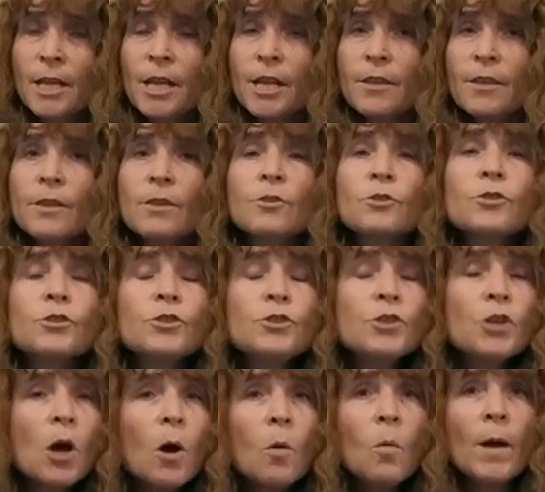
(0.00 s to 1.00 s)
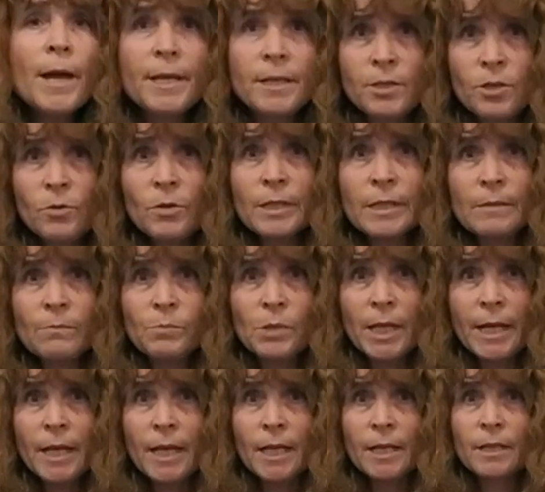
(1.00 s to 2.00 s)
then there's no way to
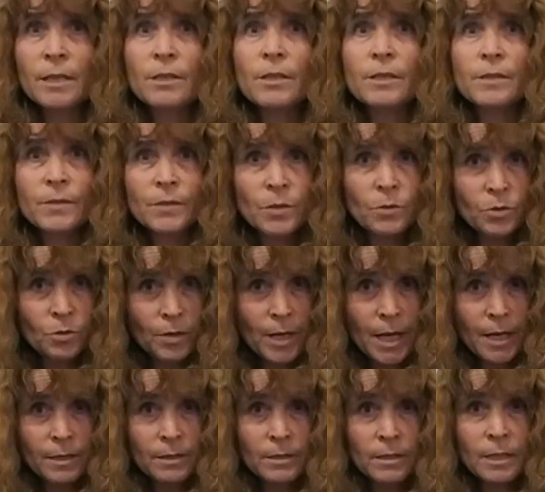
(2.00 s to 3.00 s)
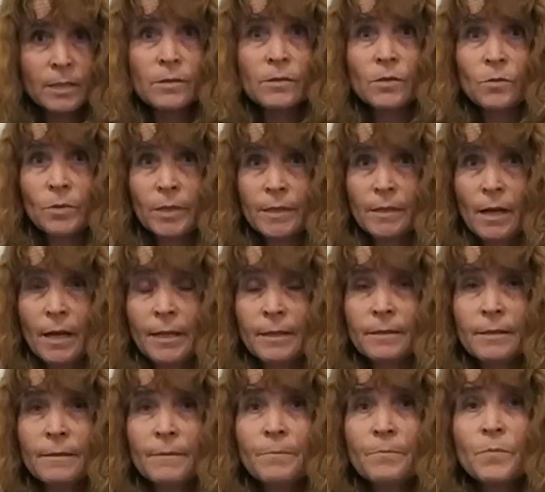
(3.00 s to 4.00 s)
explain this new trend in
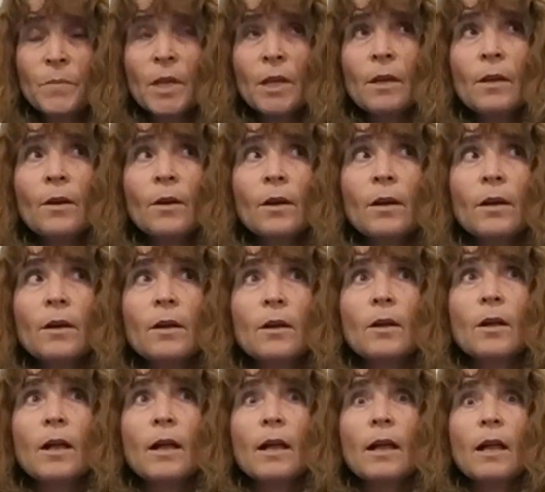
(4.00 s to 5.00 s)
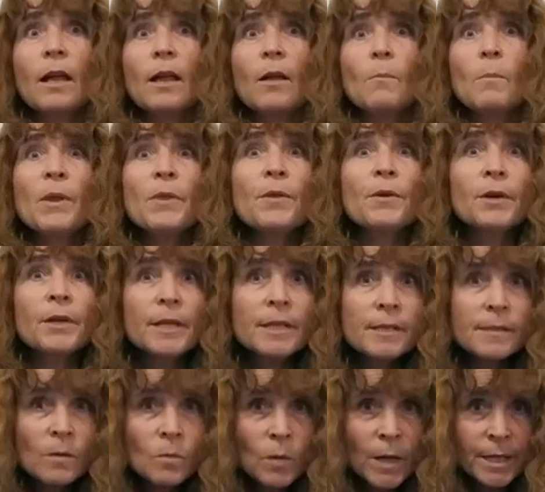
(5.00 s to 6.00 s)
suicides. But there
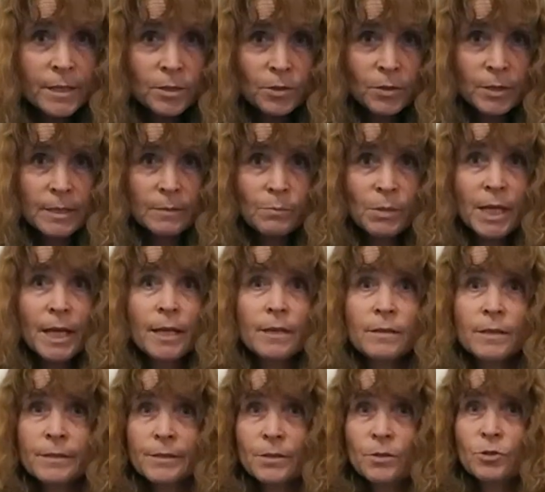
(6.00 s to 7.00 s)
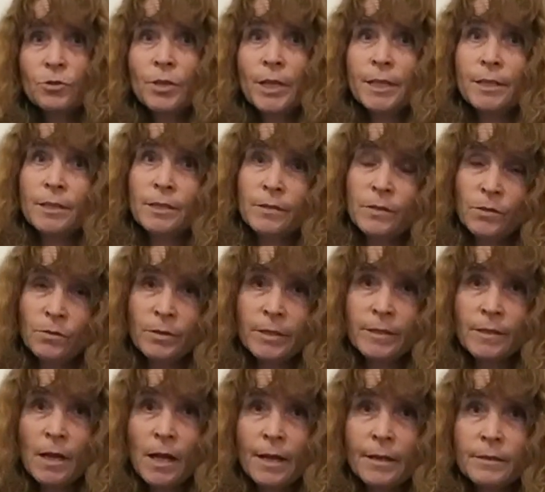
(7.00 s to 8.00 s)
is a way to explain this new trend in
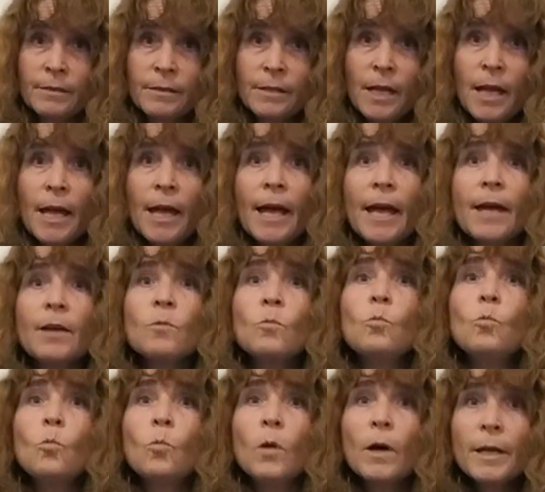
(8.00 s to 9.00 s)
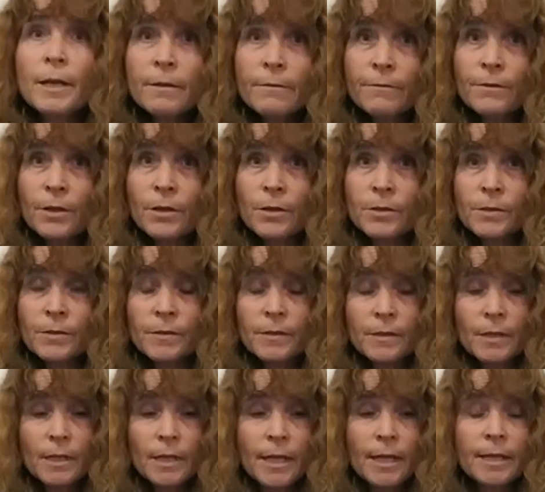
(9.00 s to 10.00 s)
suicides. And one of those
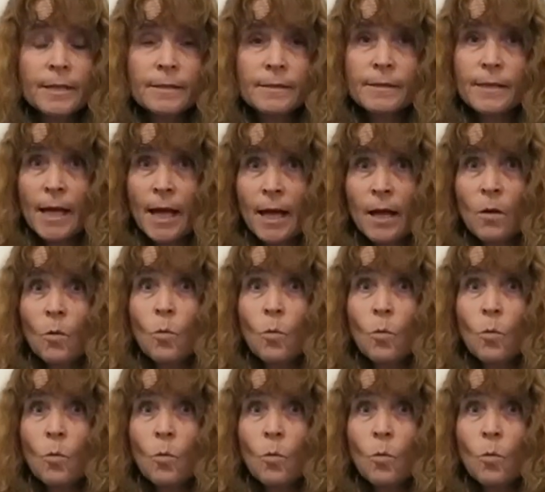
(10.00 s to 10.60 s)
is that